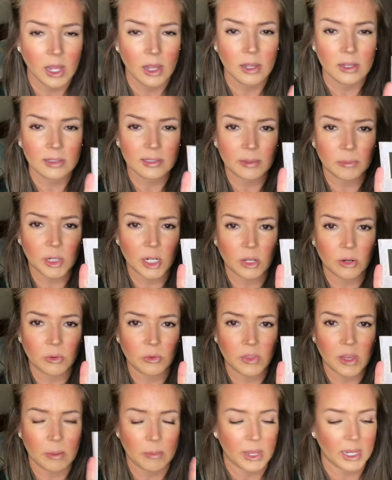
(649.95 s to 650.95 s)
So I'm going to go in with
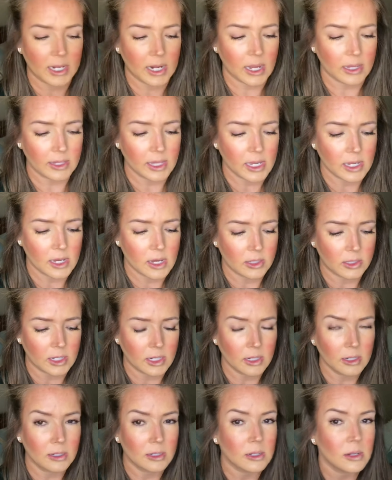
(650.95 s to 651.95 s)
that main highlight color,
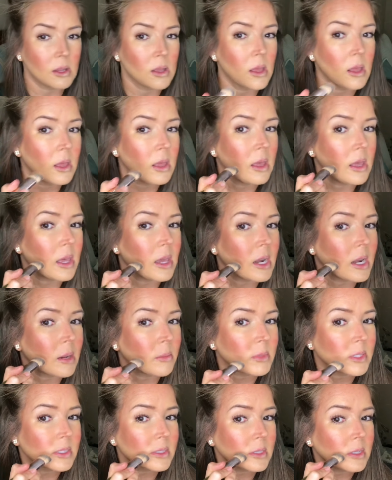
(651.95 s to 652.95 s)
and I'm
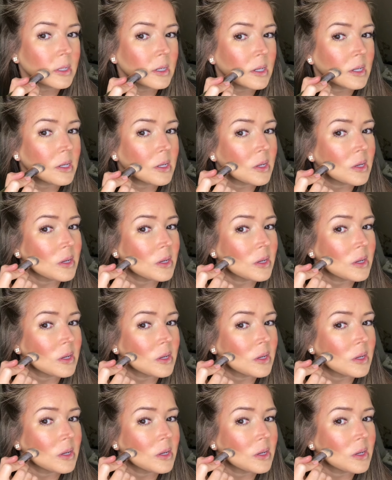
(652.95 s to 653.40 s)
just going to